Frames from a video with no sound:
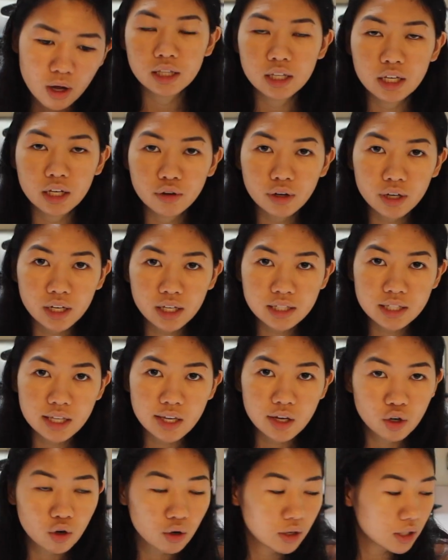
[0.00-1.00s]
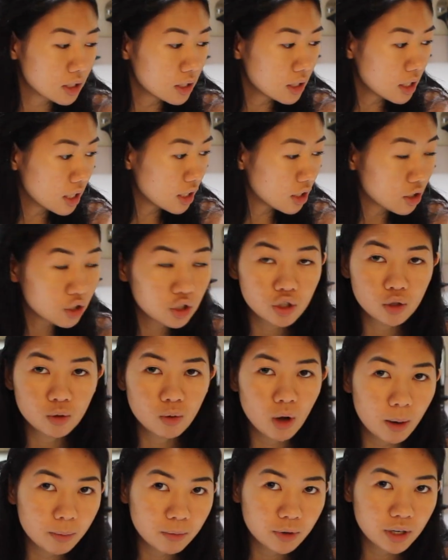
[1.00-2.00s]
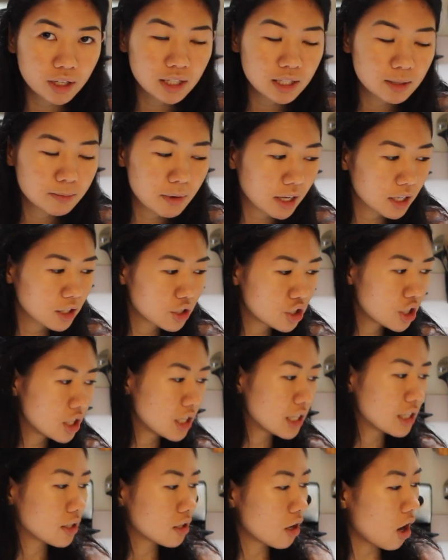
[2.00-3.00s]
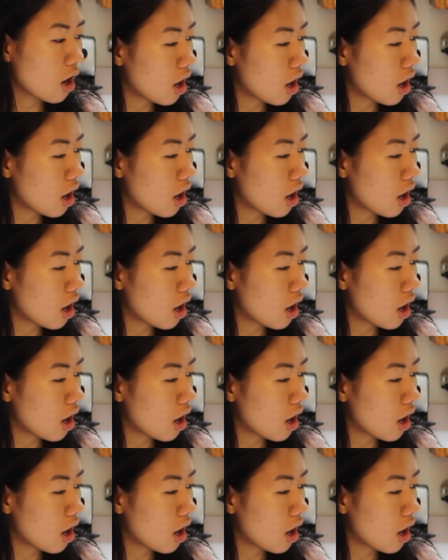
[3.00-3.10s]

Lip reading: The ingredients that you're going to need to upgrade this mac and cheese